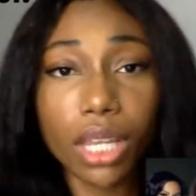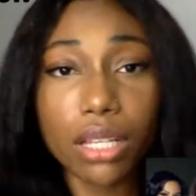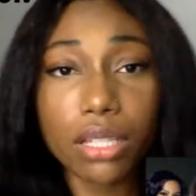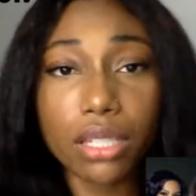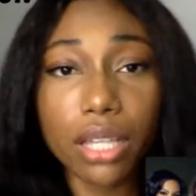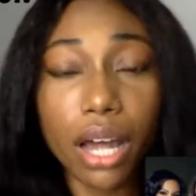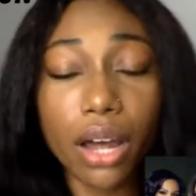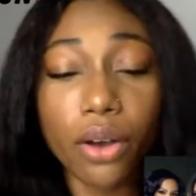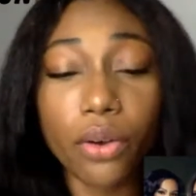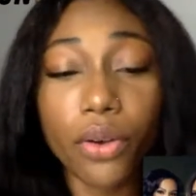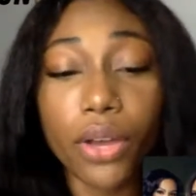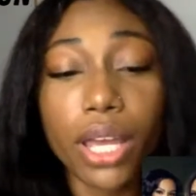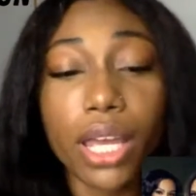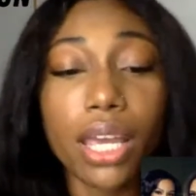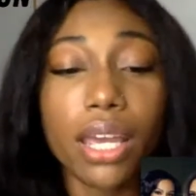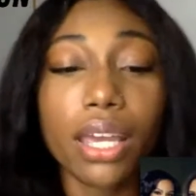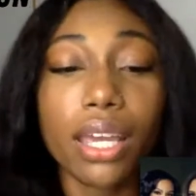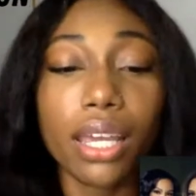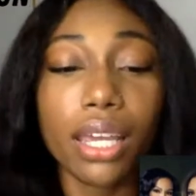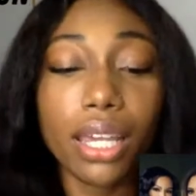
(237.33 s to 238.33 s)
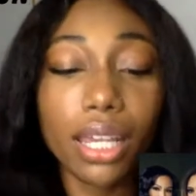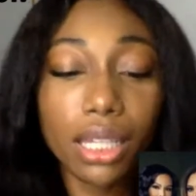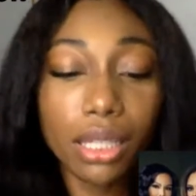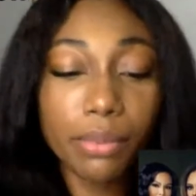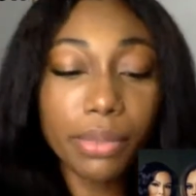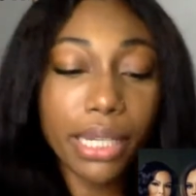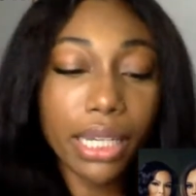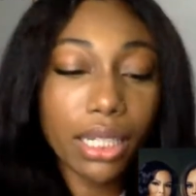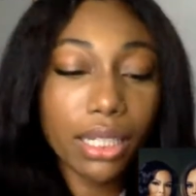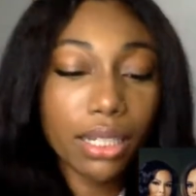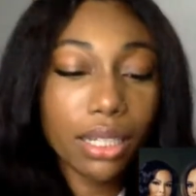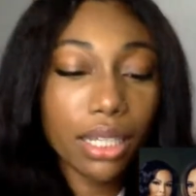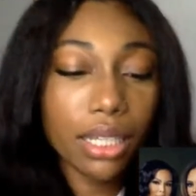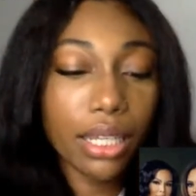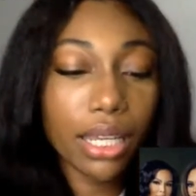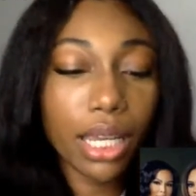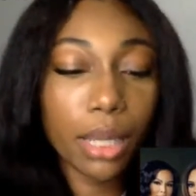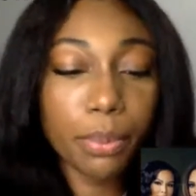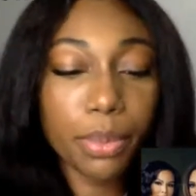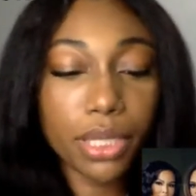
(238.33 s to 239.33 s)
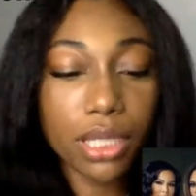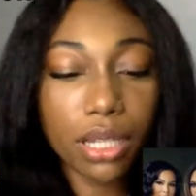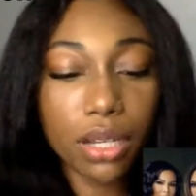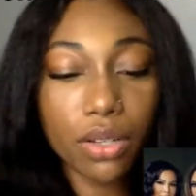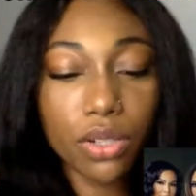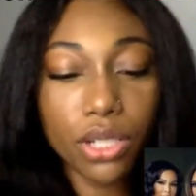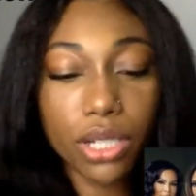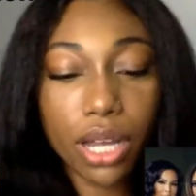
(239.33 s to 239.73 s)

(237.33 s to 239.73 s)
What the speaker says: So in the beginning of the episode,